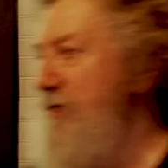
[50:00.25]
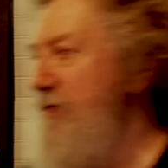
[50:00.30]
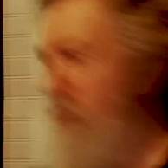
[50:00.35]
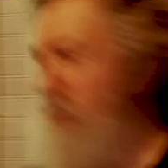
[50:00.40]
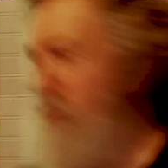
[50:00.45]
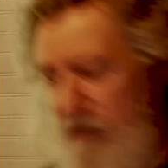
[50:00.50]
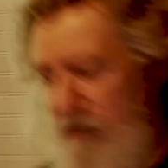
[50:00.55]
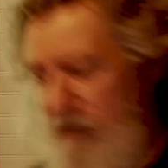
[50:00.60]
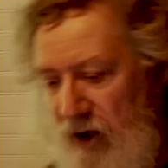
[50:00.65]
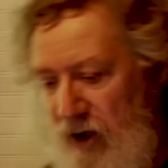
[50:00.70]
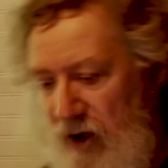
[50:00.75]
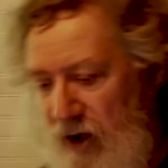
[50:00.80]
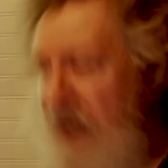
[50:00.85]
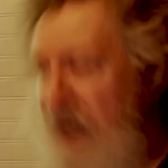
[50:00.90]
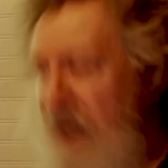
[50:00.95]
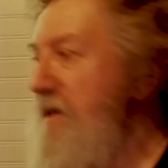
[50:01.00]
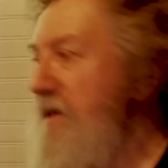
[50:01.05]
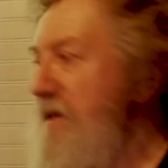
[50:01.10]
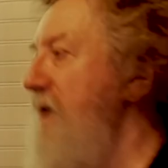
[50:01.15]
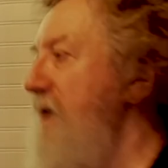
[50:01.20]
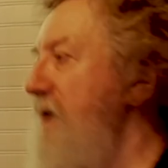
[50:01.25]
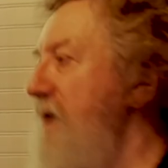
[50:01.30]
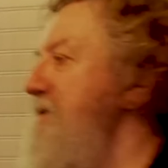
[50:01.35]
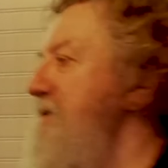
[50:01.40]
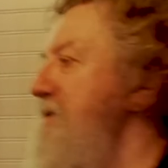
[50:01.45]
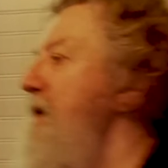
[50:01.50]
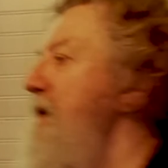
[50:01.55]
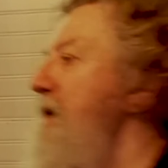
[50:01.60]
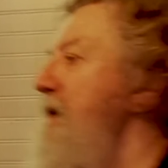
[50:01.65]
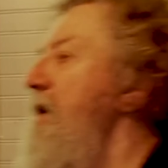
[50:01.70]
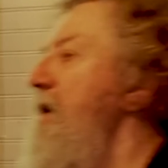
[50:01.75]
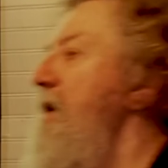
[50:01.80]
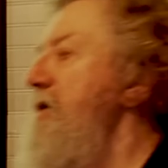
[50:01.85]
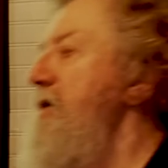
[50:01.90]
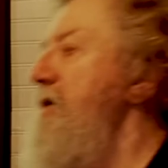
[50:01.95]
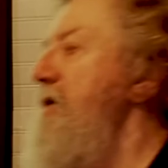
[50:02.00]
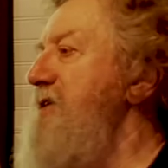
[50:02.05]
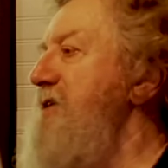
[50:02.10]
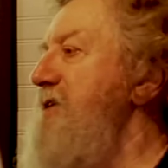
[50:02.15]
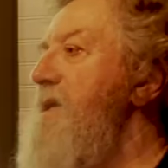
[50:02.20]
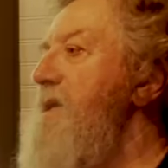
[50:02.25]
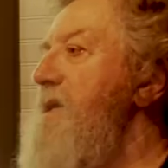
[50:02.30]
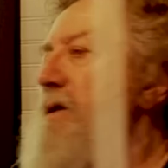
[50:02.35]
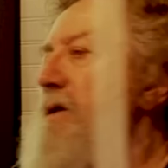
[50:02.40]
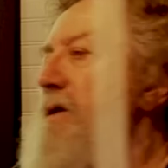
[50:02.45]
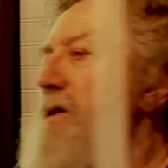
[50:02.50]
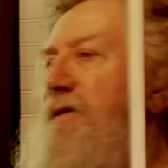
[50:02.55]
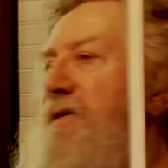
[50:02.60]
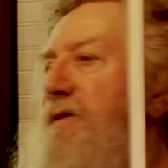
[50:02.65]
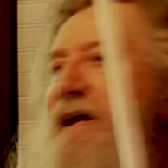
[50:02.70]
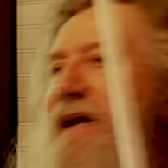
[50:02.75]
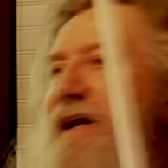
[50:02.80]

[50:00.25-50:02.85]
were employed. Because, you see, the thing